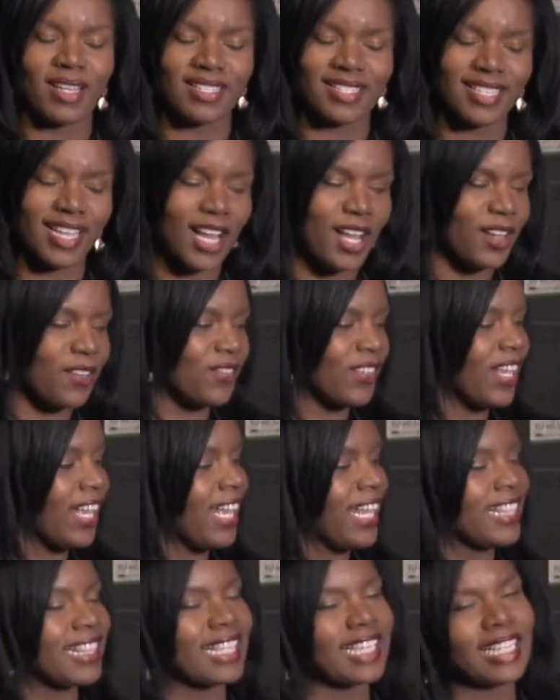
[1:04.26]
myself,
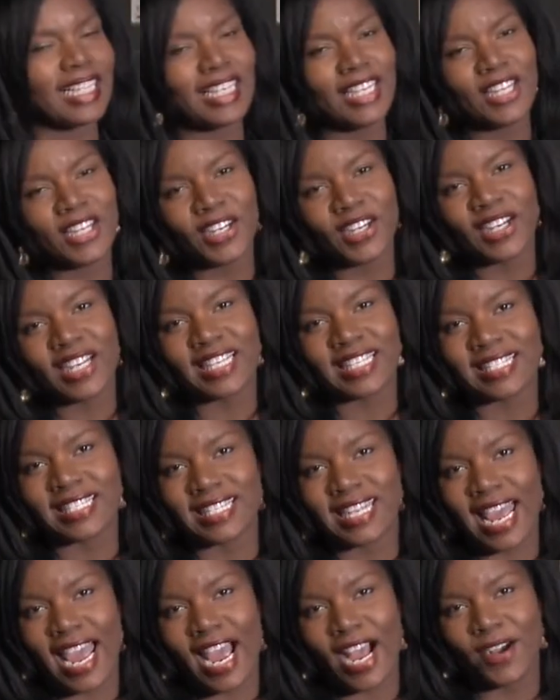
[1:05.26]
the heater is
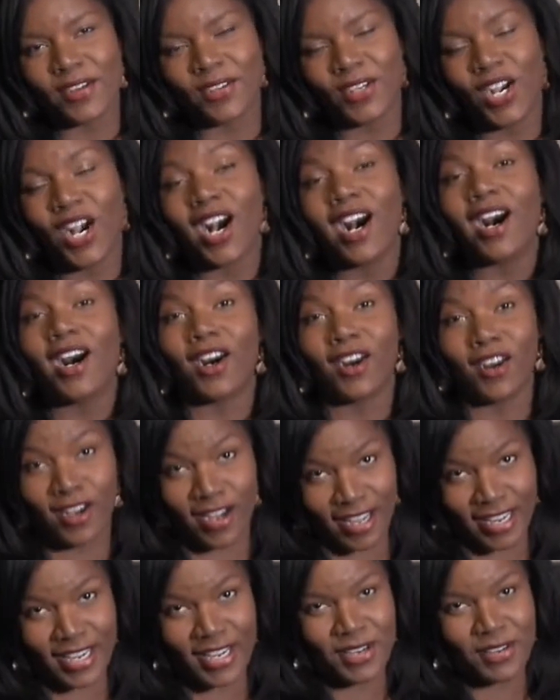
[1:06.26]
now
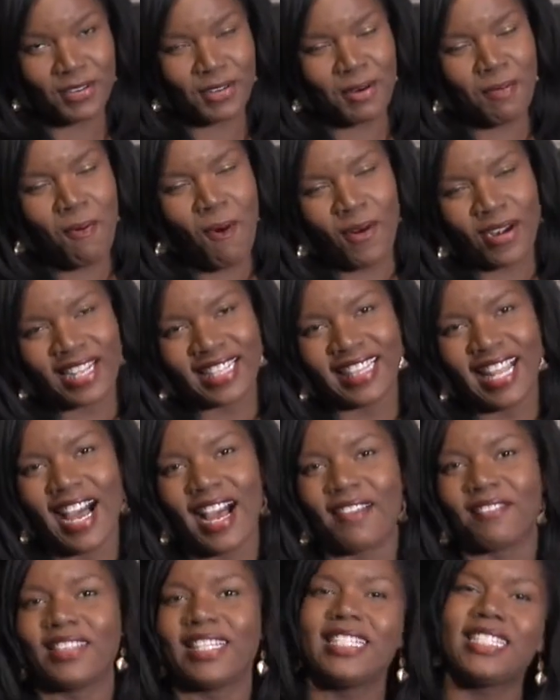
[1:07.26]
on. Reporting
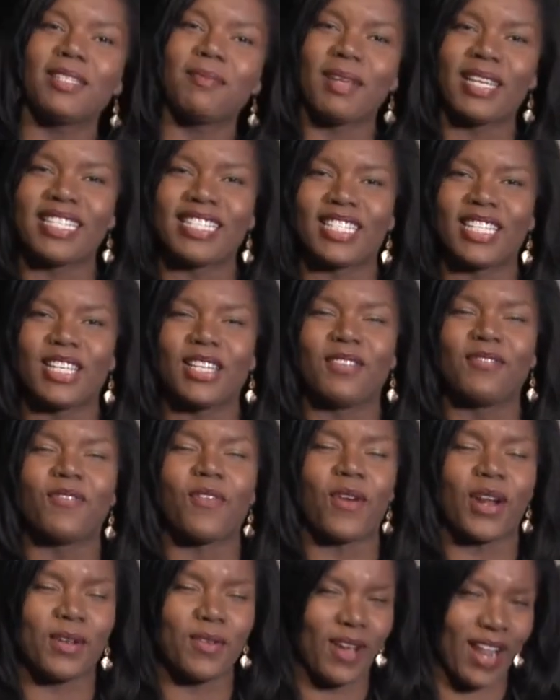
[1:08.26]
live, Lisa Benson,
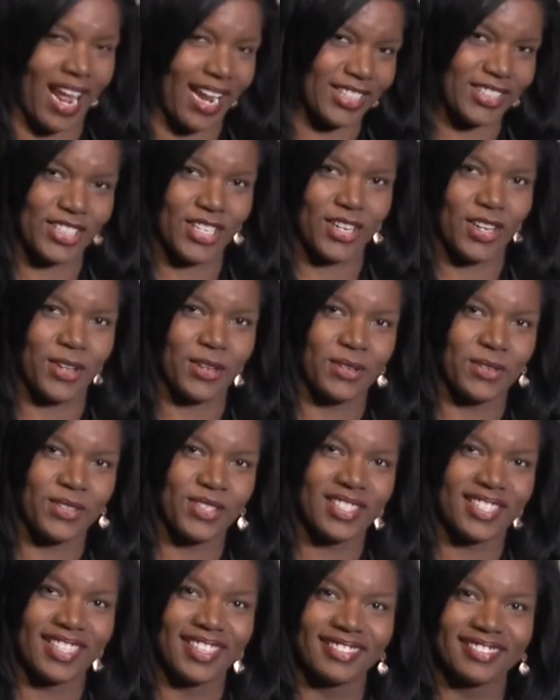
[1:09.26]
41 Action
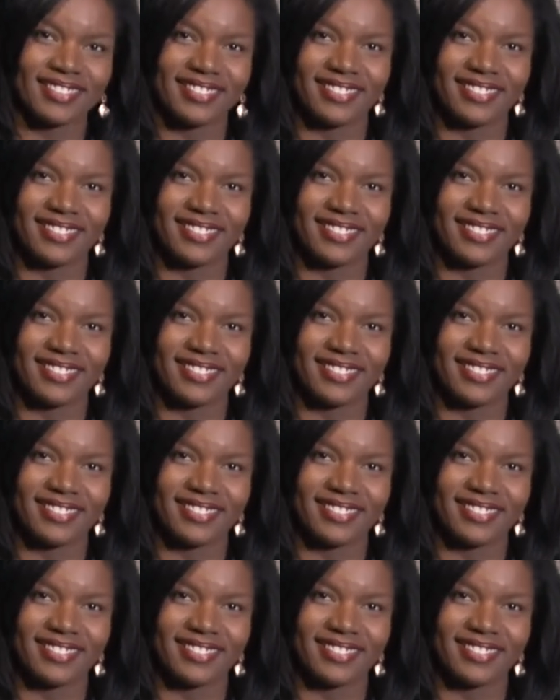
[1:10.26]
News.